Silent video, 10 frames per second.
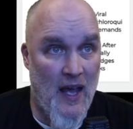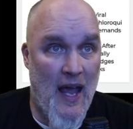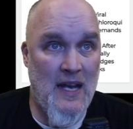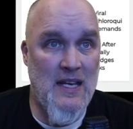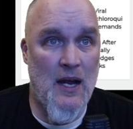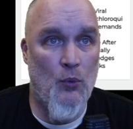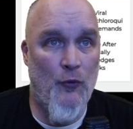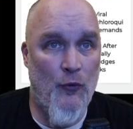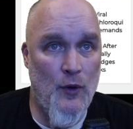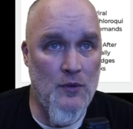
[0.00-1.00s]
and yet
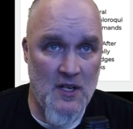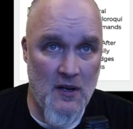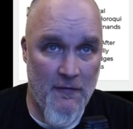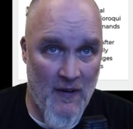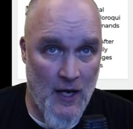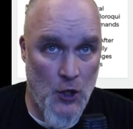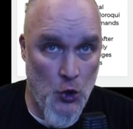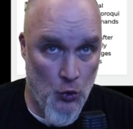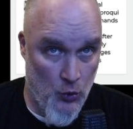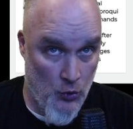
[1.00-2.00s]
refused to define
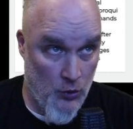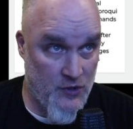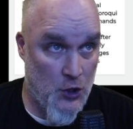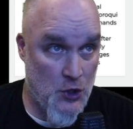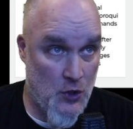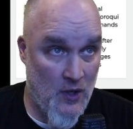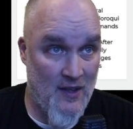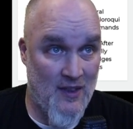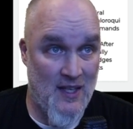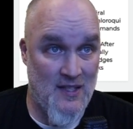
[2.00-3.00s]
new rules ensuring
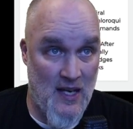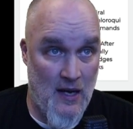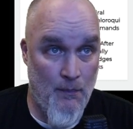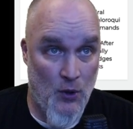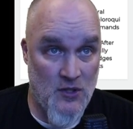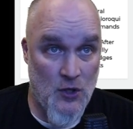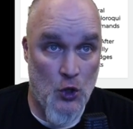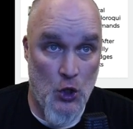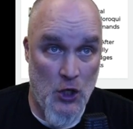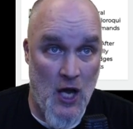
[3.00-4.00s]
that the same person
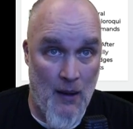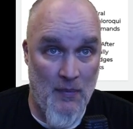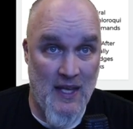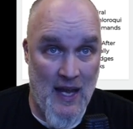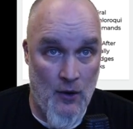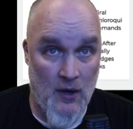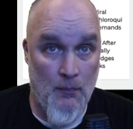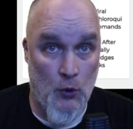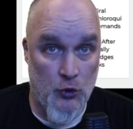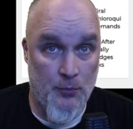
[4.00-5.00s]
could not be counted
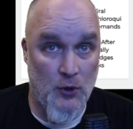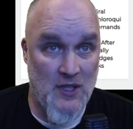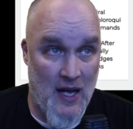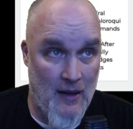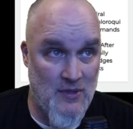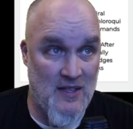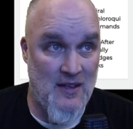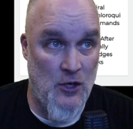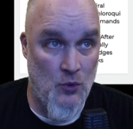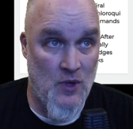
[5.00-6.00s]
multiple times as
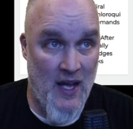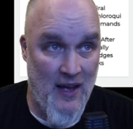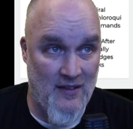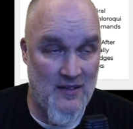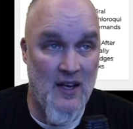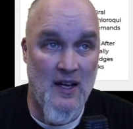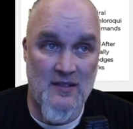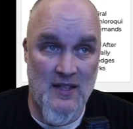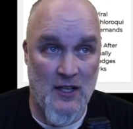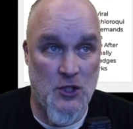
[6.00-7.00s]
a new case,
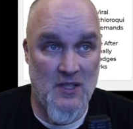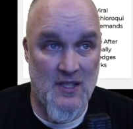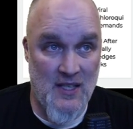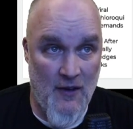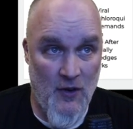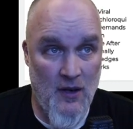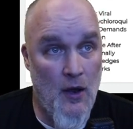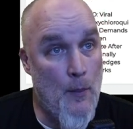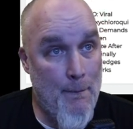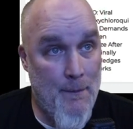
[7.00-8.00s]
section
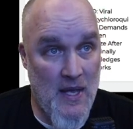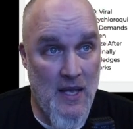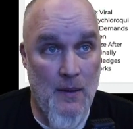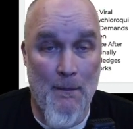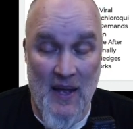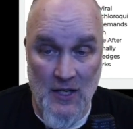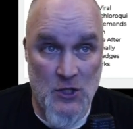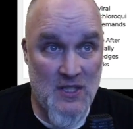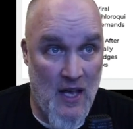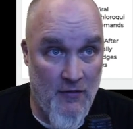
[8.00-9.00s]
7B, page
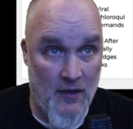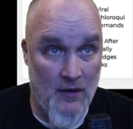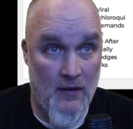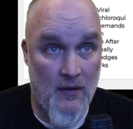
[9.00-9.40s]
7,